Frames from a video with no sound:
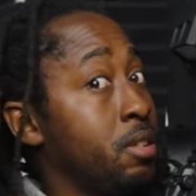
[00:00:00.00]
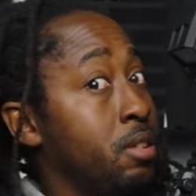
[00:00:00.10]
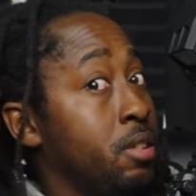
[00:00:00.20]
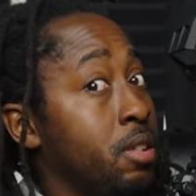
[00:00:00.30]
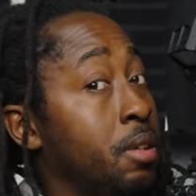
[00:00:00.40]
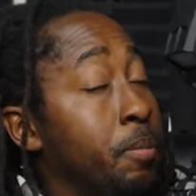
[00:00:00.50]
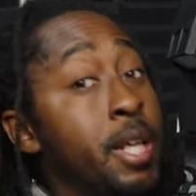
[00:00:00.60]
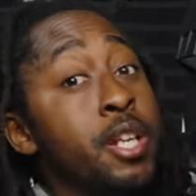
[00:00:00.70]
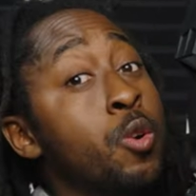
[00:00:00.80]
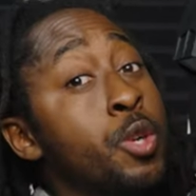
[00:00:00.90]
but
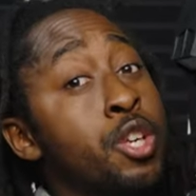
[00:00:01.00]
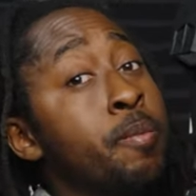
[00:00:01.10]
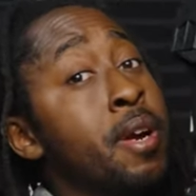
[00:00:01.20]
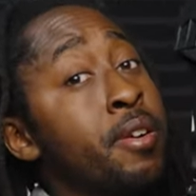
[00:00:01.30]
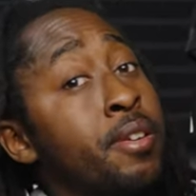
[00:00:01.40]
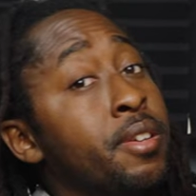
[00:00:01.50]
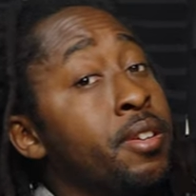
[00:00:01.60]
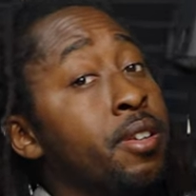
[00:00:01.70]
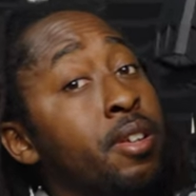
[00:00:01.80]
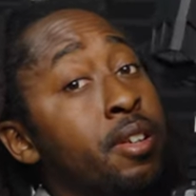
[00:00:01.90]
they know you're American.
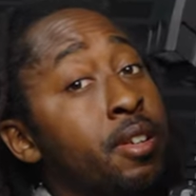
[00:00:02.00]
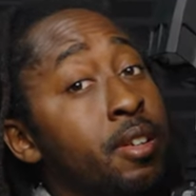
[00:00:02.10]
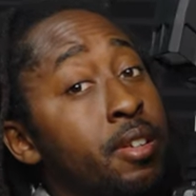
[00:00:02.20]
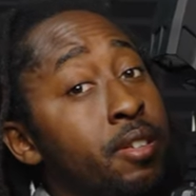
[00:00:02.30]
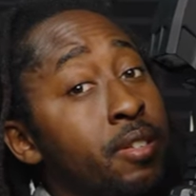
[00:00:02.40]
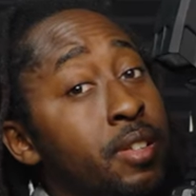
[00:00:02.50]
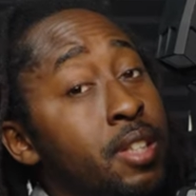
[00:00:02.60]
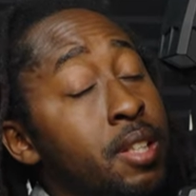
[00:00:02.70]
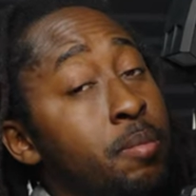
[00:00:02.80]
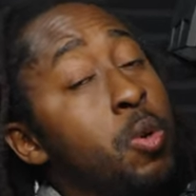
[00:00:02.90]
You know what
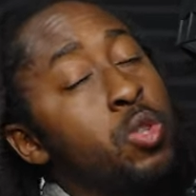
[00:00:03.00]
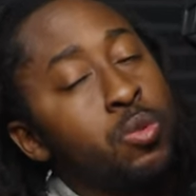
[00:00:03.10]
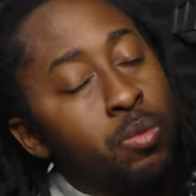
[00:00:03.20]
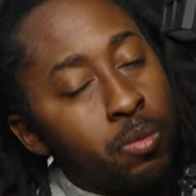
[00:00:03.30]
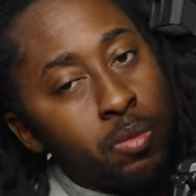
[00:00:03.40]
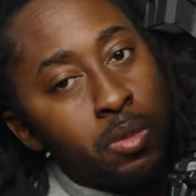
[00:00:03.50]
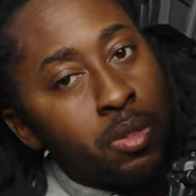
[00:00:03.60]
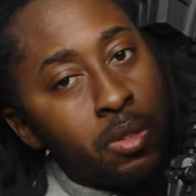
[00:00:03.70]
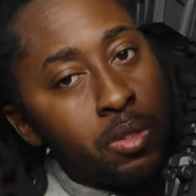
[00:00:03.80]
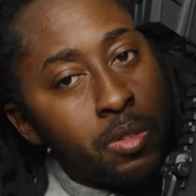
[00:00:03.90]
I'm saying? Most
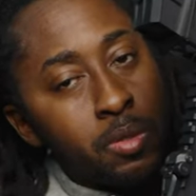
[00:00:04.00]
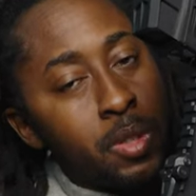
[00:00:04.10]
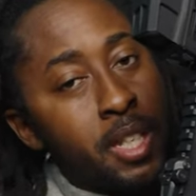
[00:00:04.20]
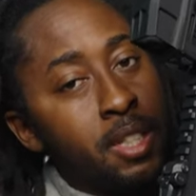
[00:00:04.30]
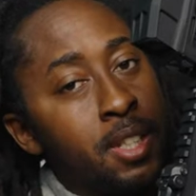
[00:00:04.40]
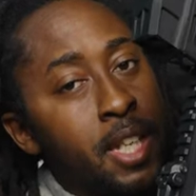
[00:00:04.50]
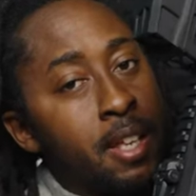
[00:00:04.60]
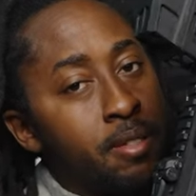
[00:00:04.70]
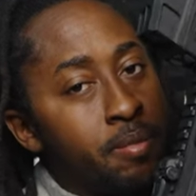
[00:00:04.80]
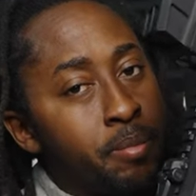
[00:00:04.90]
when they look
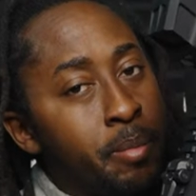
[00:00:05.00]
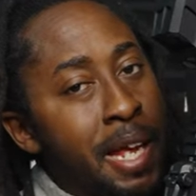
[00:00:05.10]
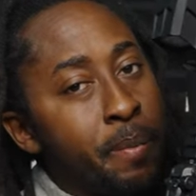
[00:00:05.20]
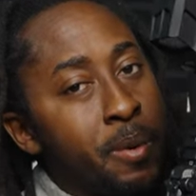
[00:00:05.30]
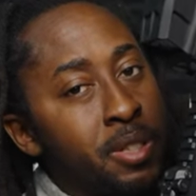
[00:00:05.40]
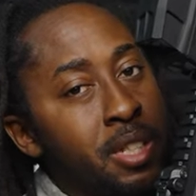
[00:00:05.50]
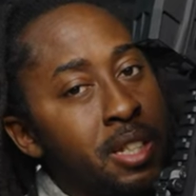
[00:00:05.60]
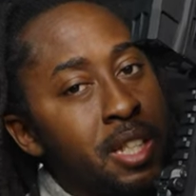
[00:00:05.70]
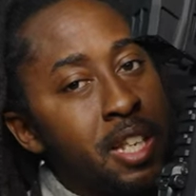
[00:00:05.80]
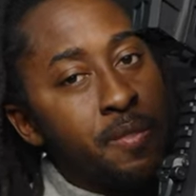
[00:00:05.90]
at black person,
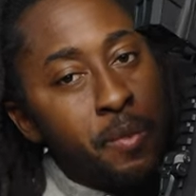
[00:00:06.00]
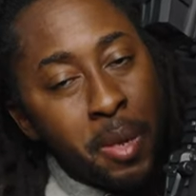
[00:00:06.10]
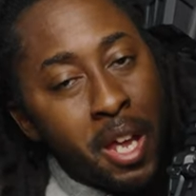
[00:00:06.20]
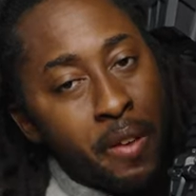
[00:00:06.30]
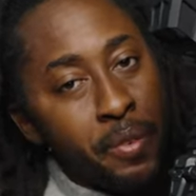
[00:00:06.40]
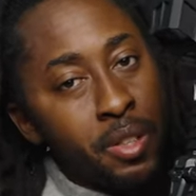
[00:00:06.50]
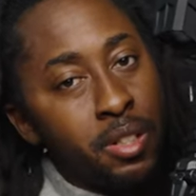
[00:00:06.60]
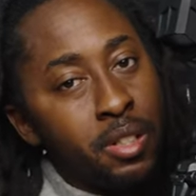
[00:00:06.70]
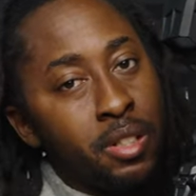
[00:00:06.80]
they'll think you're from Africa